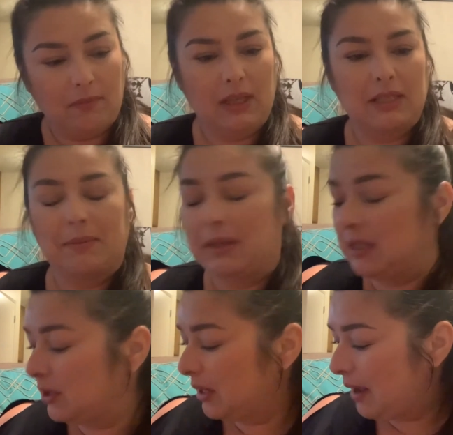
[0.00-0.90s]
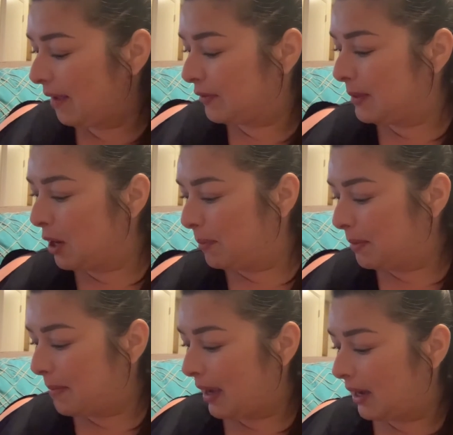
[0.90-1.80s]
of these are gonna have to be
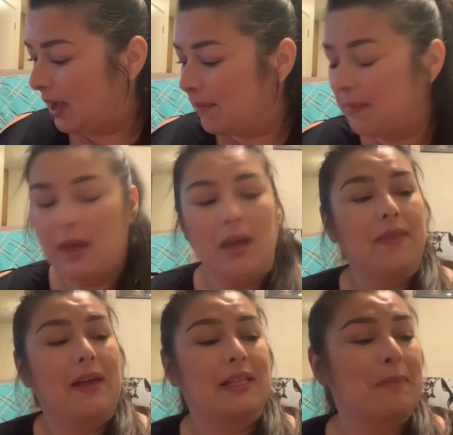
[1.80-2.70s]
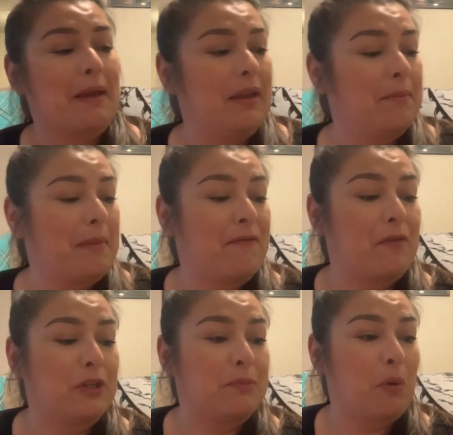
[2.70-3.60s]
opened back up. That's my
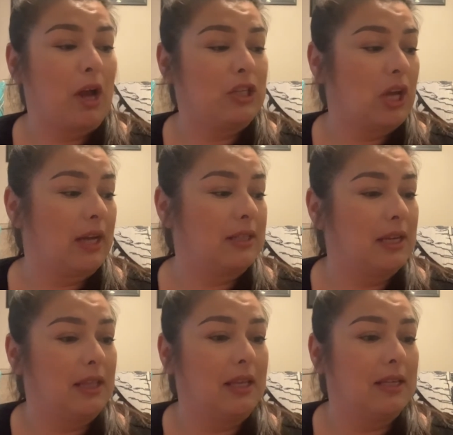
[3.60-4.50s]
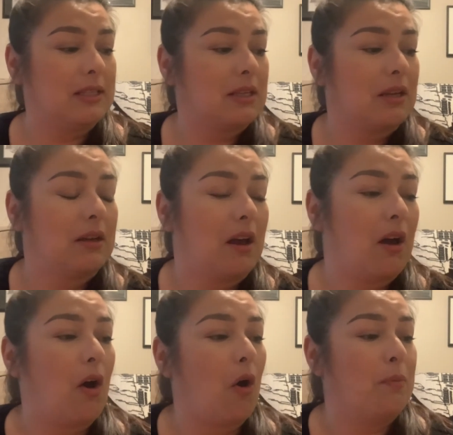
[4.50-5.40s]
first project in this
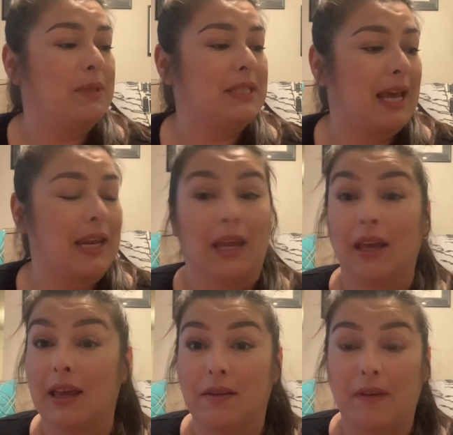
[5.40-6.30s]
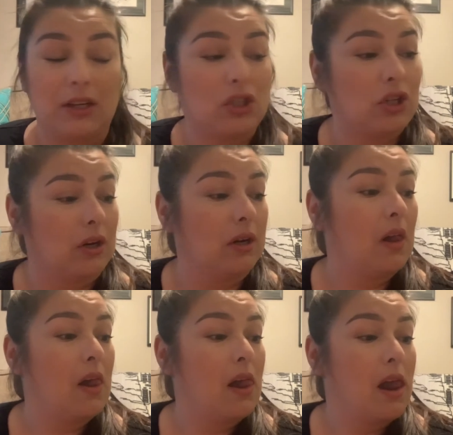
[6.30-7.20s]
homesteading adventure.
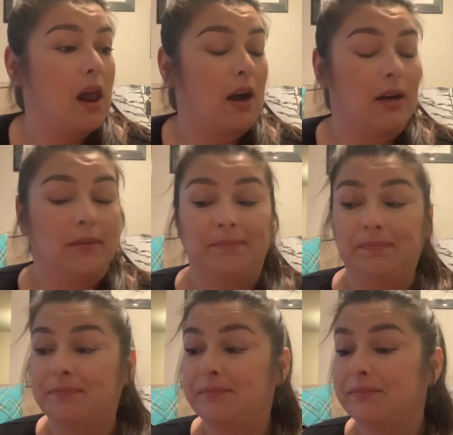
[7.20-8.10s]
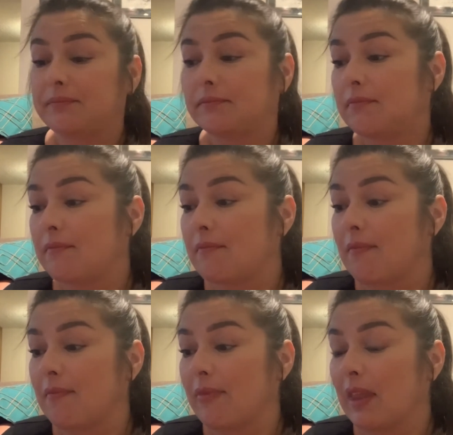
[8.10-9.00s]
You
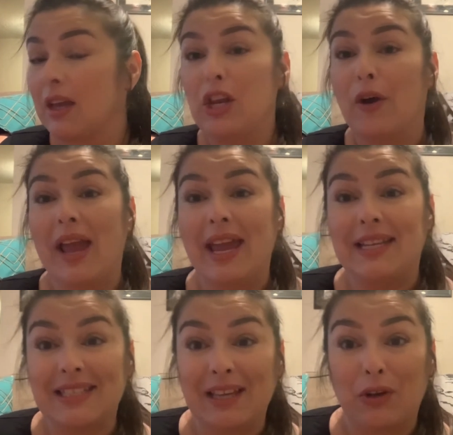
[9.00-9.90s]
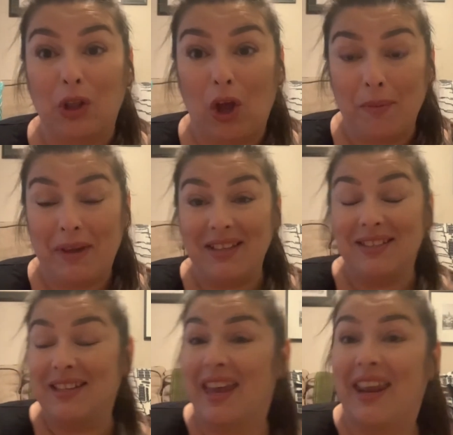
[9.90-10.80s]
know, I hate to sound
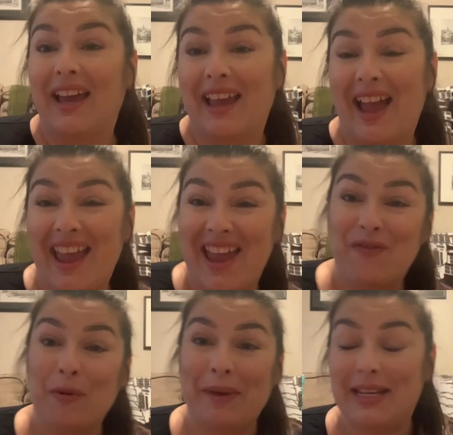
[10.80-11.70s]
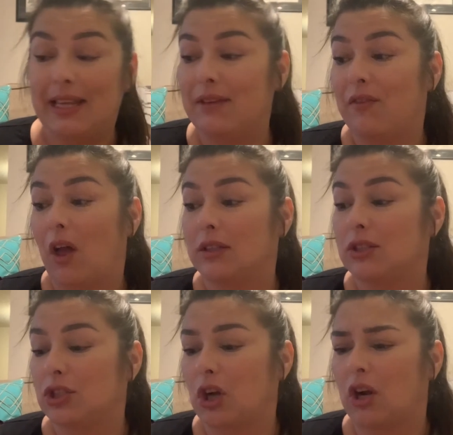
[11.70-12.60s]
alarmist, and I hate for my daily vlogs
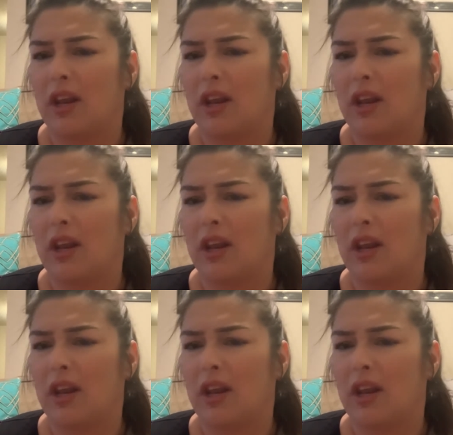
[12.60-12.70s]
to start